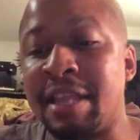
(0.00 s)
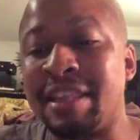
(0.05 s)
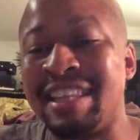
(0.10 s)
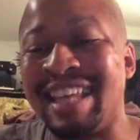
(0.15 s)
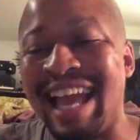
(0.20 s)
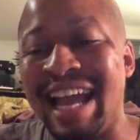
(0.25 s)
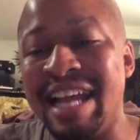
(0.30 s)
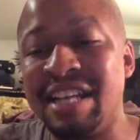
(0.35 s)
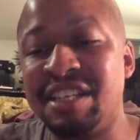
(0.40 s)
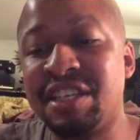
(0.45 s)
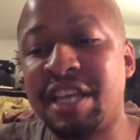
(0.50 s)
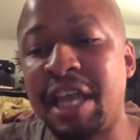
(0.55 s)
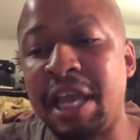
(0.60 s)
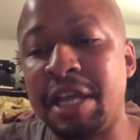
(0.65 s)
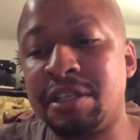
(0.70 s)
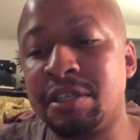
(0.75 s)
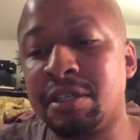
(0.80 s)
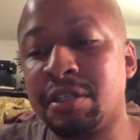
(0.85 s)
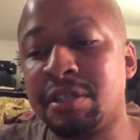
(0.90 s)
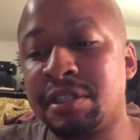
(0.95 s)
the
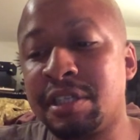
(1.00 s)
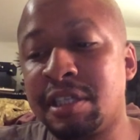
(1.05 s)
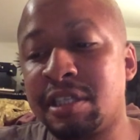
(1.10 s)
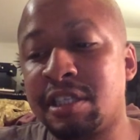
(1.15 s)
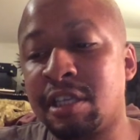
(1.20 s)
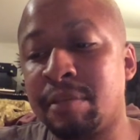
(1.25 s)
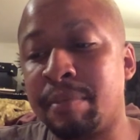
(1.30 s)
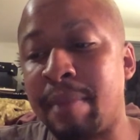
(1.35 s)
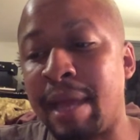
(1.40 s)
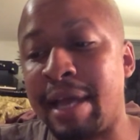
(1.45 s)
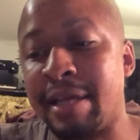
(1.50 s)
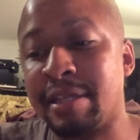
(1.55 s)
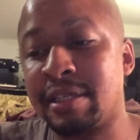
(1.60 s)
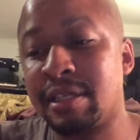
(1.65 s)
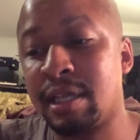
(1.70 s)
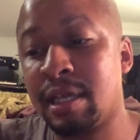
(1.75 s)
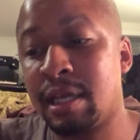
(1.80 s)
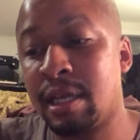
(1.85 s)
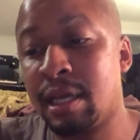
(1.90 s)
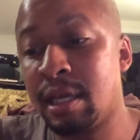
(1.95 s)
educational system
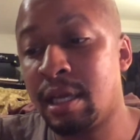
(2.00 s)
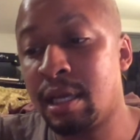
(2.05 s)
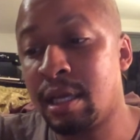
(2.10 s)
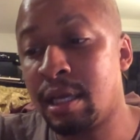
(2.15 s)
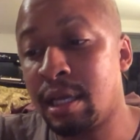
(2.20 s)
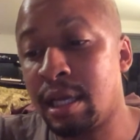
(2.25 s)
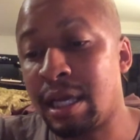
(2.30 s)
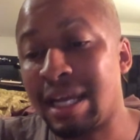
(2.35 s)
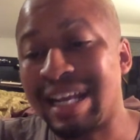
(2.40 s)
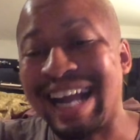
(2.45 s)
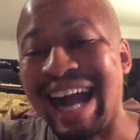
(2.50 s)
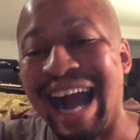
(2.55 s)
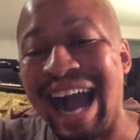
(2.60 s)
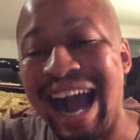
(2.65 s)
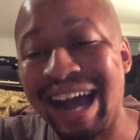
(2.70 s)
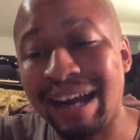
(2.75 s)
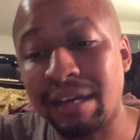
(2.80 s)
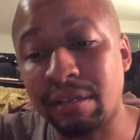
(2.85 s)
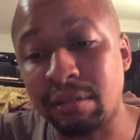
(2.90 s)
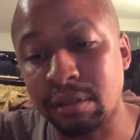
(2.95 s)
has
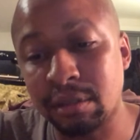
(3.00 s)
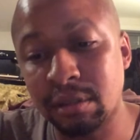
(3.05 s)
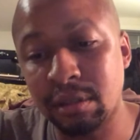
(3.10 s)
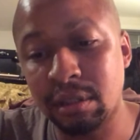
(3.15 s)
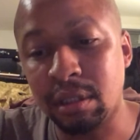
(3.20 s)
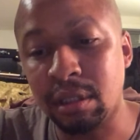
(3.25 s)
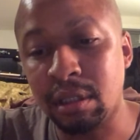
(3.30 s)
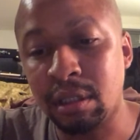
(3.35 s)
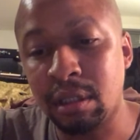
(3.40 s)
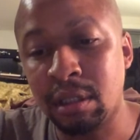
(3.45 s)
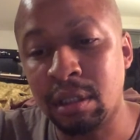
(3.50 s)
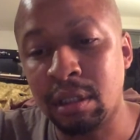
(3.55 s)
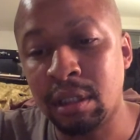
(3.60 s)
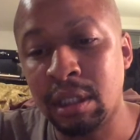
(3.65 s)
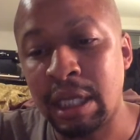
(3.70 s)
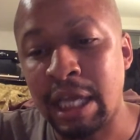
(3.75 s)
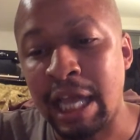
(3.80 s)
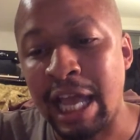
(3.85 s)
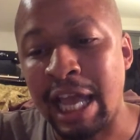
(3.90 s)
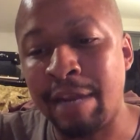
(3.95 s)
coddled
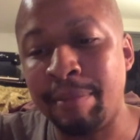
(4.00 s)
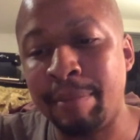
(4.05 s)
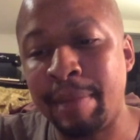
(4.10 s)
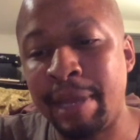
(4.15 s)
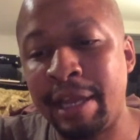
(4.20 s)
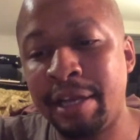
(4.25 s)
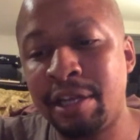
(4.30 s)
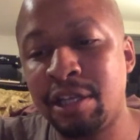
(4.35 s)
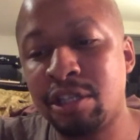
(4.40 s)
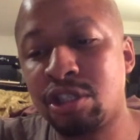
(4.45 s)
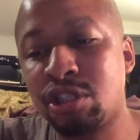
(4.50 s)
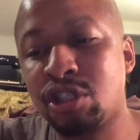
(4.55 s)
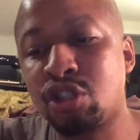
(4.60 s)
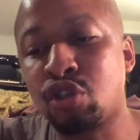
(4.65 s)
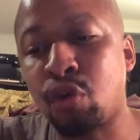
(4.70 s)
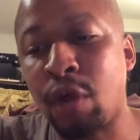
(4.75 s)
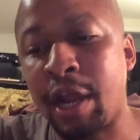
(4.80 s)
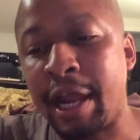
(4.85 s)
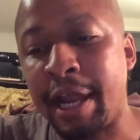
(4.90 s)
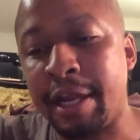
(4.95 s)
and made
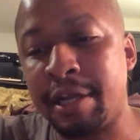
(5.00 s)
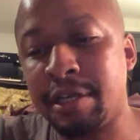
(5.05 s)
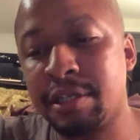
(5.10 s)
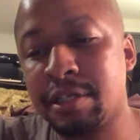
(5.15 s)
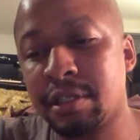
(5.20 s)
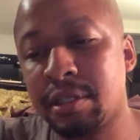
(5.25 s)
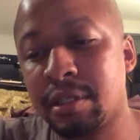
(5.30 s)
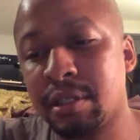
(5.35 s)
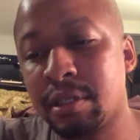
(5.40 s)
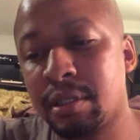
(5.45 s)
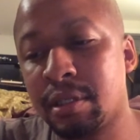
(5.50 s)
strange.